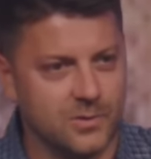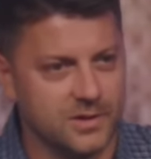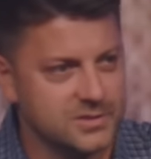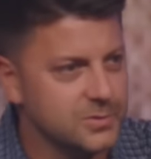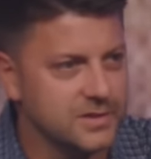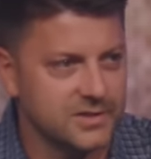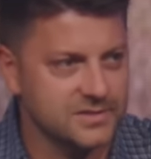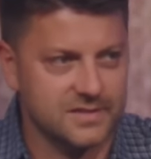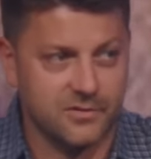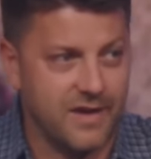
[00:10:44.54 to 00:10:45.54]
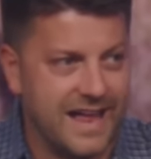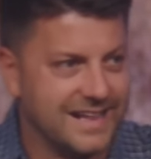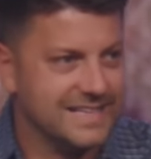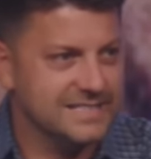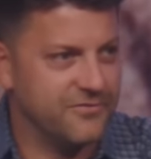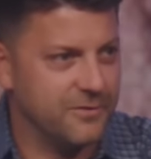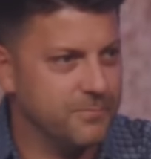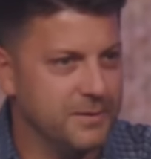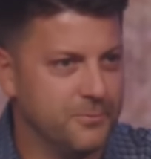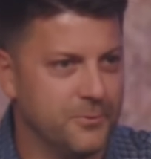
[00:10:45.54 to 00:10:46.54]
or two years and they're radically different
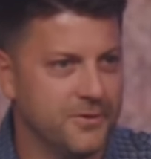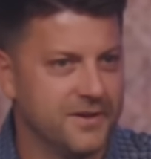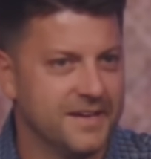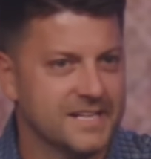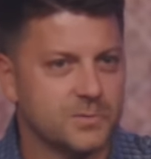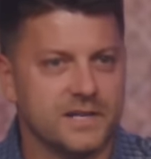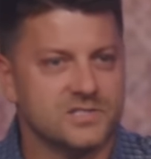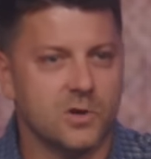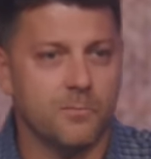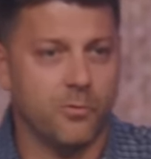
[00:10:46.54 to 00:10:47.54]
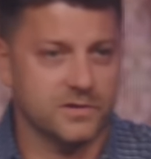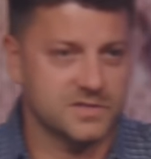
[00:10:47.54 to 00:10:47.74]
people. That's why it's so important,